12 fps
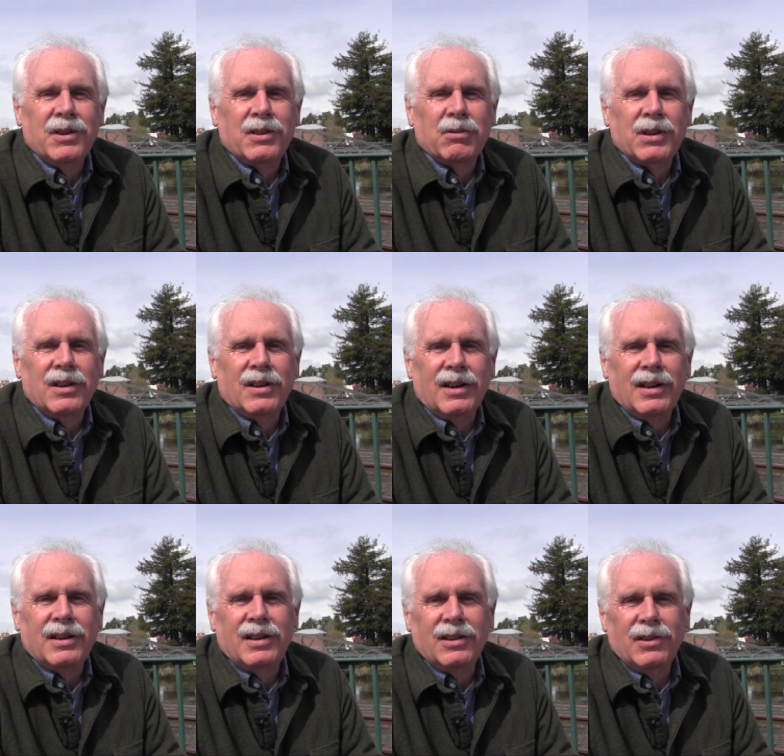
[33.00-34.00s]
with
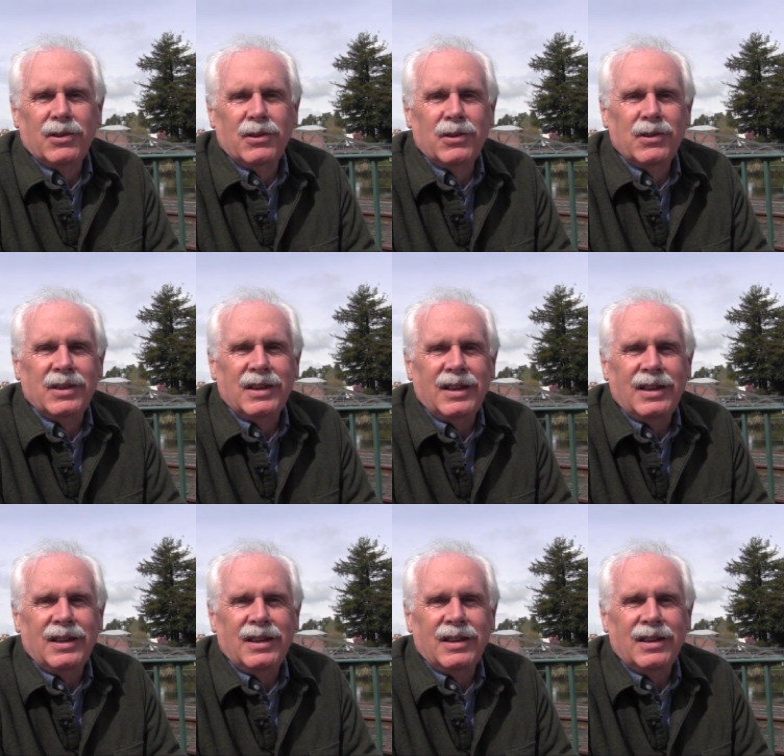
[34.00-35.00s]
regard to
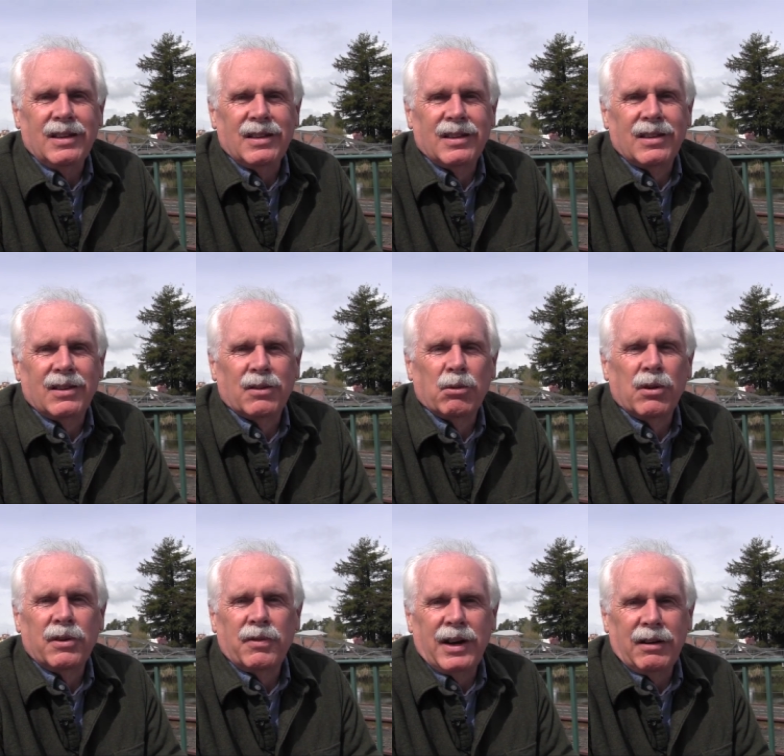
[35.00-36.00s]
the
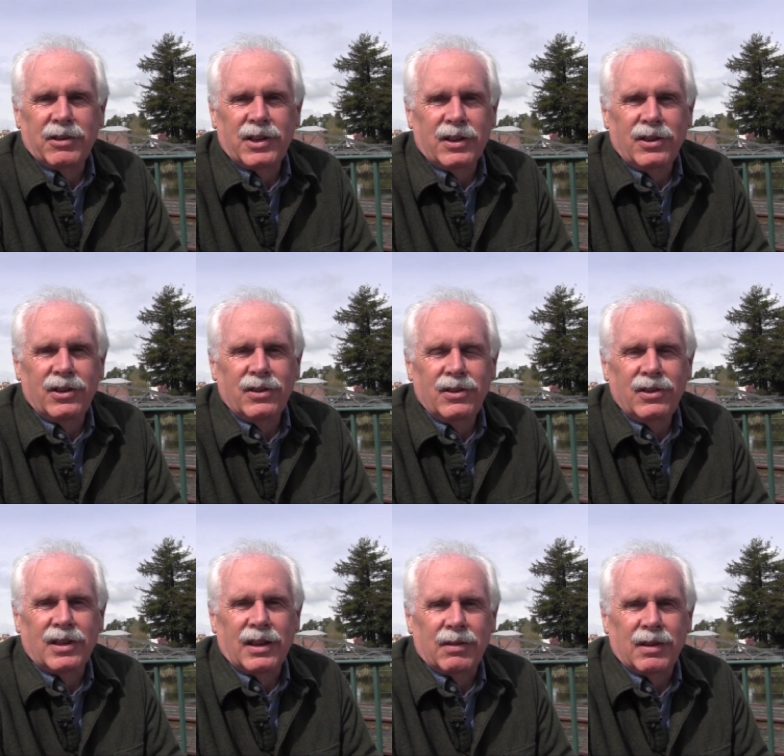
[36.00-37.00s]
coronavirus
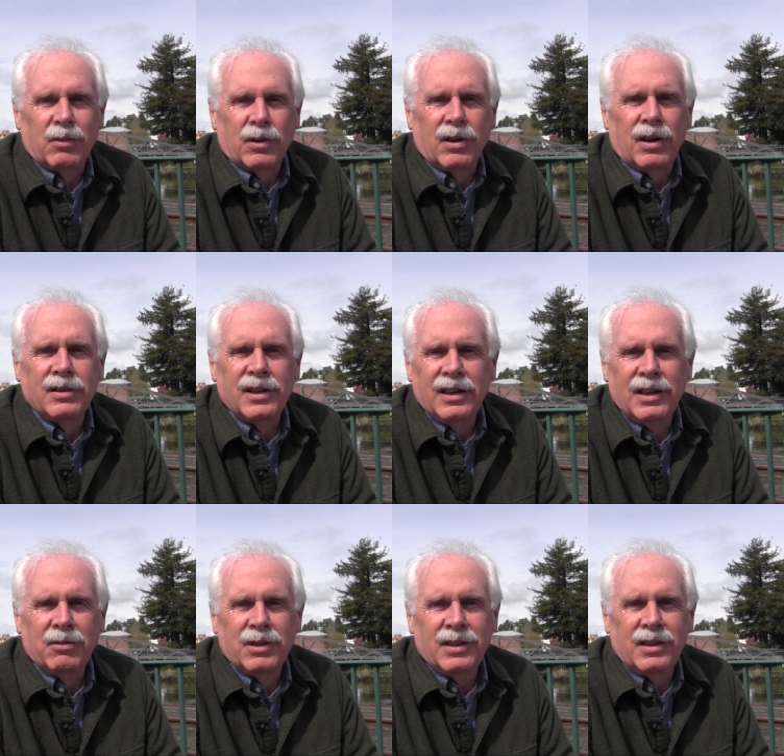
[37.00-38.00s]
issues that we're all
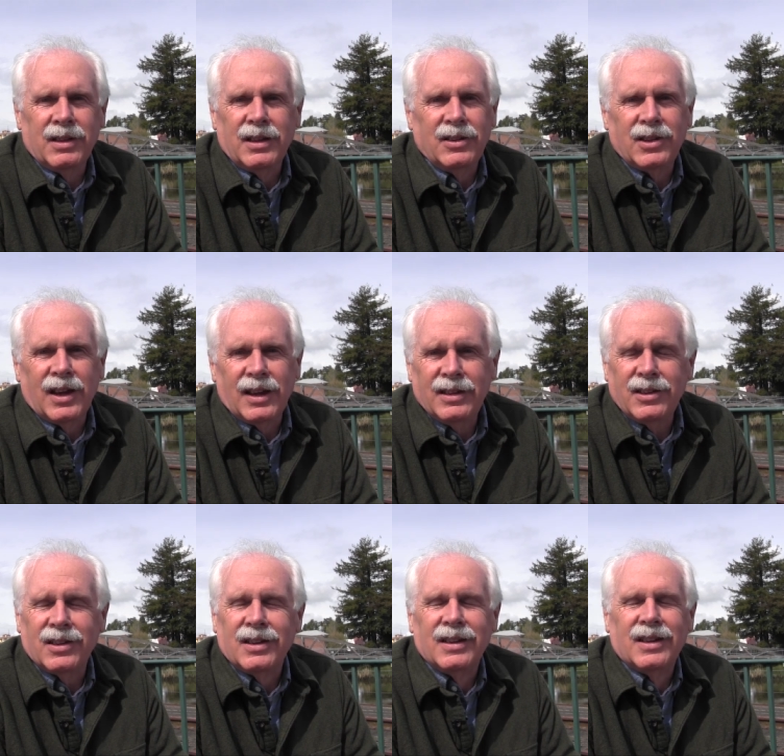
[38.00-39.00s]
dealing with these
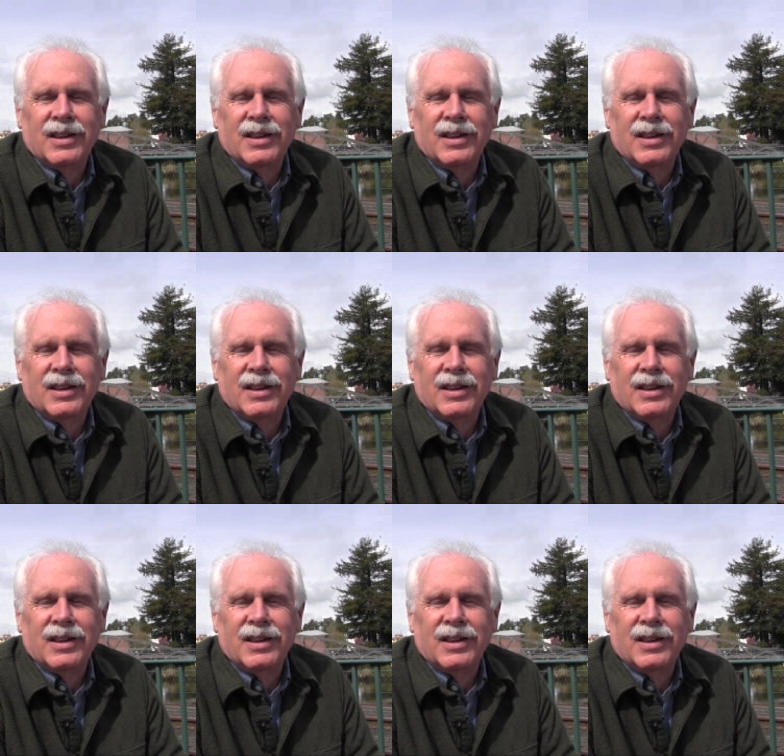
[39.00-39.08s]
days.